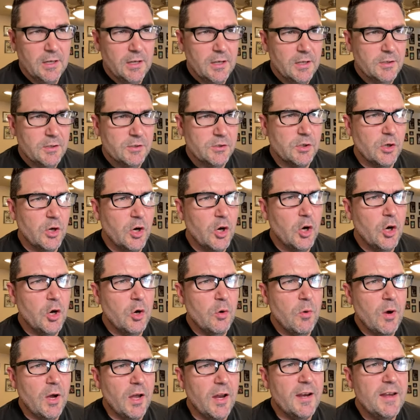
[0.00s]
So
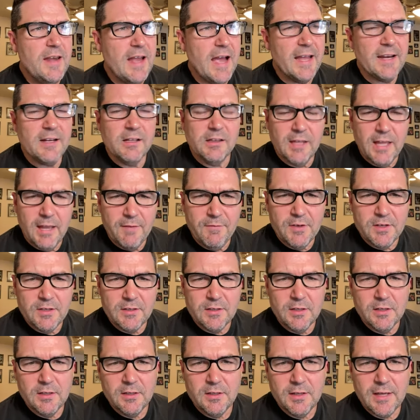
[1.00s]
what, 9/11
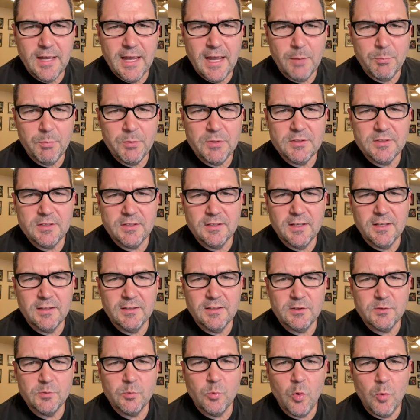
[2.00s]
happens, and then
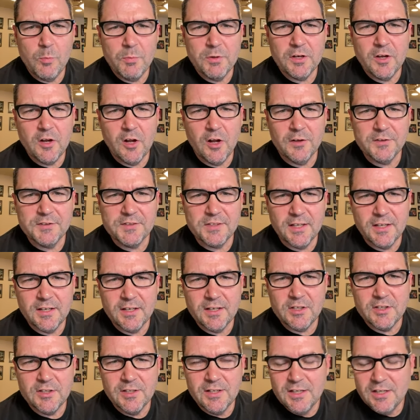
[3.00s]
this woman calls in,
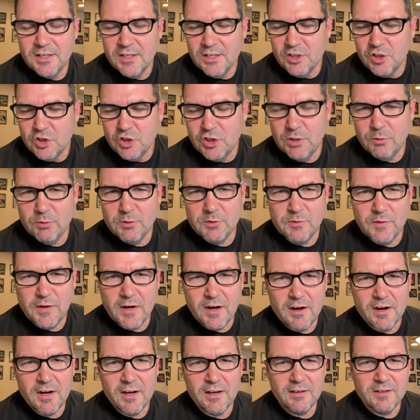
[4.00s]
and she was
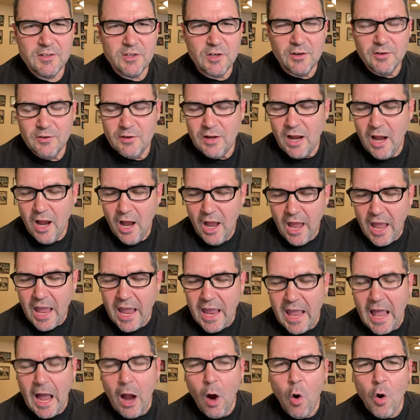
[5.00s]
very, hey,
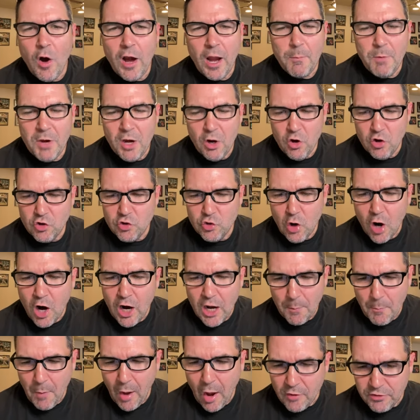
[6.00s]
Howard, I'm here to talk
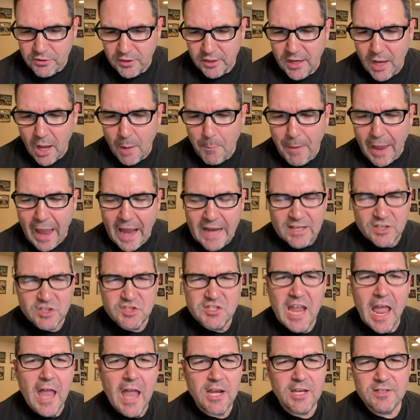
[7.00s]
about the
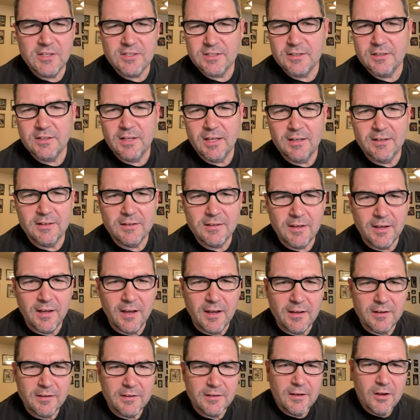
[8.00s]
Pakistanis. And
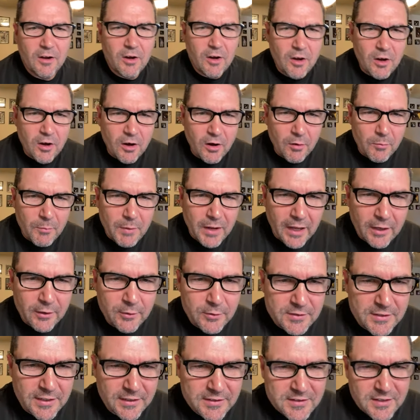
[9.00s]
oh, man,
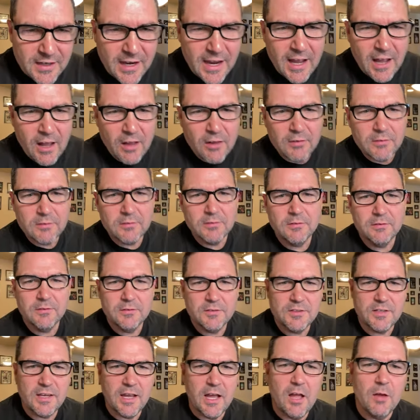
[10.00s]
who's that? Sal.
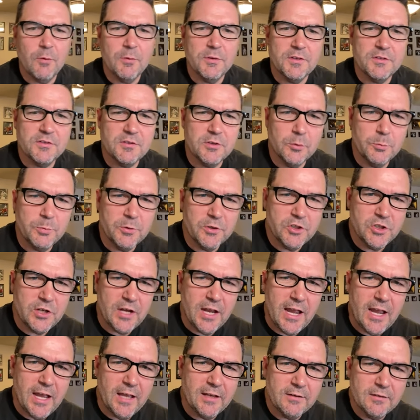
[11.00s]
Sal with a super
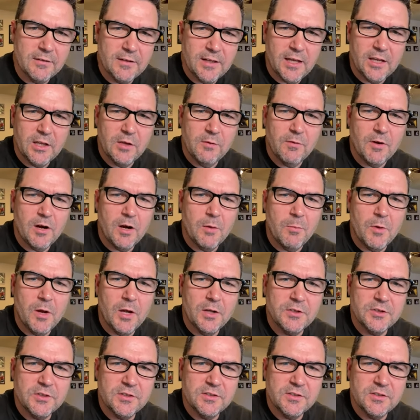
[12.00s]
chat. Thank you very much.